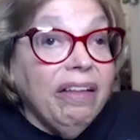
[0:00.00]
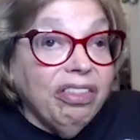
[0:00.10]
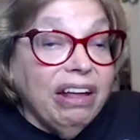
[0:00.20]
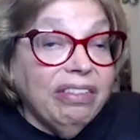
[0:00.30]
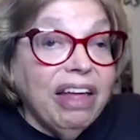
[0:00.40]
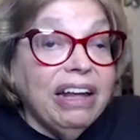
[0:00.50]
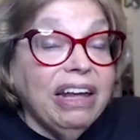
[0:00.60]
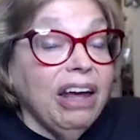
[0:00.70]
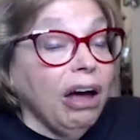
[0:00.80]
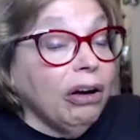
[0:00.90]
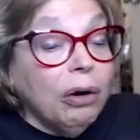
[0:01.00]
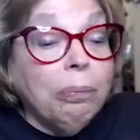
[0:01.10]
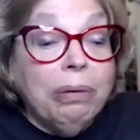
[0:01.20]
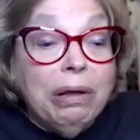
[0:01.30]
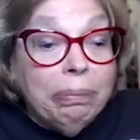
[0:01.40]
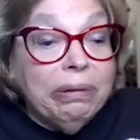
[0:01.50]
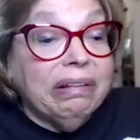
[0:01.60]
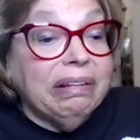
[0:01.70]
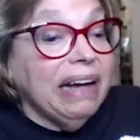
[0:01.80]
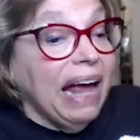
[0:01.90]
I think that younger
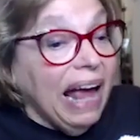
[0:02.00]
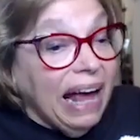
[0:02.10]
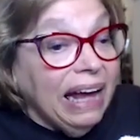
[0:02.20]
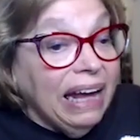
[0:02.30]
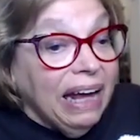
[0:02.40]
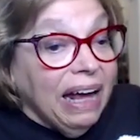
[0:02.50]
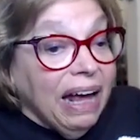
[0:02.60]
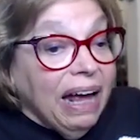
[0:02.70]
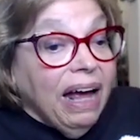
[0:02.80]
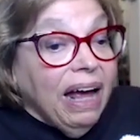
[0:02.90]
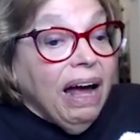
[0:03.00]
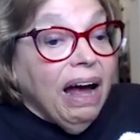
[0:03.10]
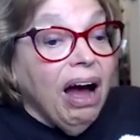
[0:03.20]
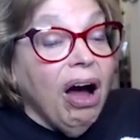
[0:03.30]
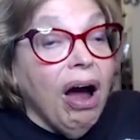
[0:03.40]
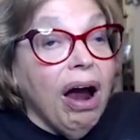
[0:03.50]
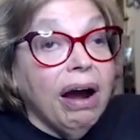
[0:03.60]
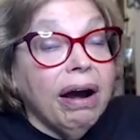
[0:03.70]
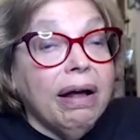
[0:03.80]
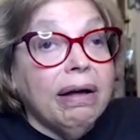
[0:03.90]
people today
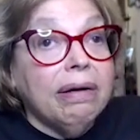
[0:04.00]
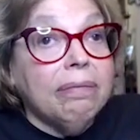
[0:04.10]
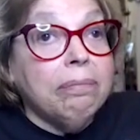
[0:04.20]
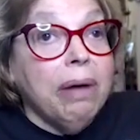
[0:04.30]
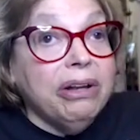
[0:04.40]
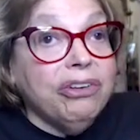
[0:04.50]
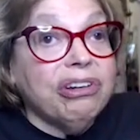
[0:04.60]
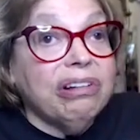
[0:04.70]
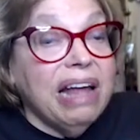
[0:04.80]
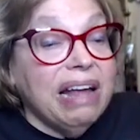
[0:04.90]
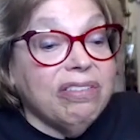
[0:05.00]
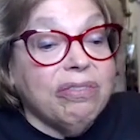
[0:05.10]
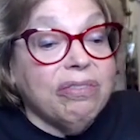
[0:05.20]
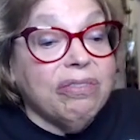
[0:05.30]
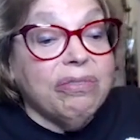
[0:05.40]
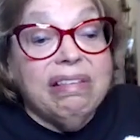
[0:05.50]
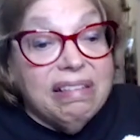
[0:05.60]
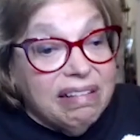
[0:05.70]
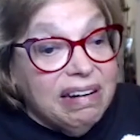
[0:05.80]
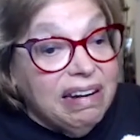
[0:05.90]
are much less
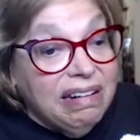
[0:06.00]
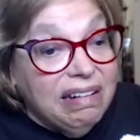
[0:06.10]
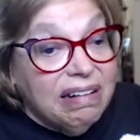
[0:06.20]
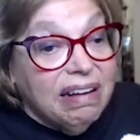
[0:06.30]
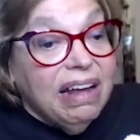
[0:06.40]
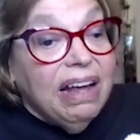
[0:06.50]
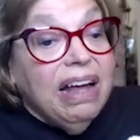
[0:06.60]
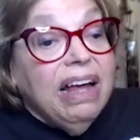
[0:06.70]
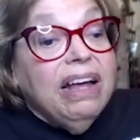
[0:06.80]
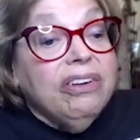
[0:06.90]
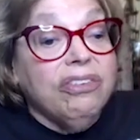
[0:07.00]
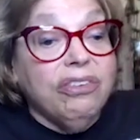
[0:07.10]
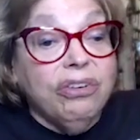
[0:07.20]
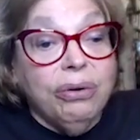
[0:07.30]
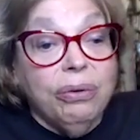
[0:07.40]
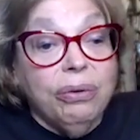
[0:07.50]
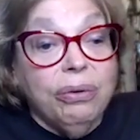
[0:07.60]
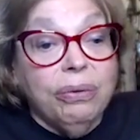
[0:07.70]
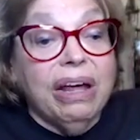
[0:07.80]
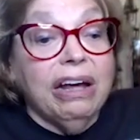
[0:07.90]
resistant
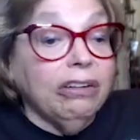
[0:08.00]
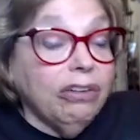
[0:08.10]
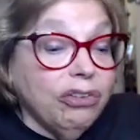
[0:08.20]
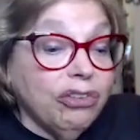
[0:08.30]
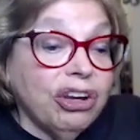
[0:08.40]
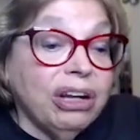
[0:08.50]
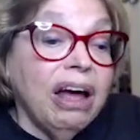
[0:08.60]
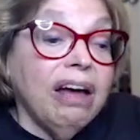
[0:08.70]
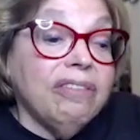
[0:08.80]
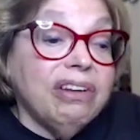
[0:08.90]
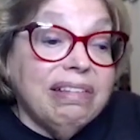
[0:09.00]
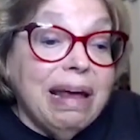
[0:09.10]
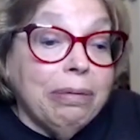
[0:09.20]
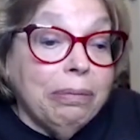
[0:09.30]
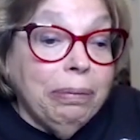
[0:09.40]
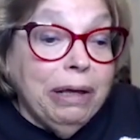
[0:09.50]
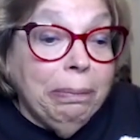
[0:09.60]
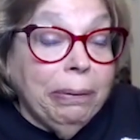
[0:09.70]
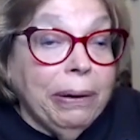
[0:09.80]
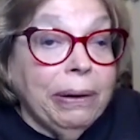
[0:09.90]
to the inclusion of disabled
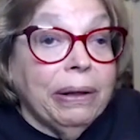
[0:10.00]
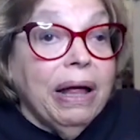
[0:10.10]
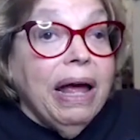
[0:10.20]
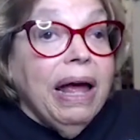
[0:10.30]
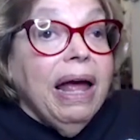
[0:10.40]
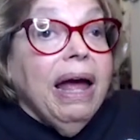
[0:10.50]
people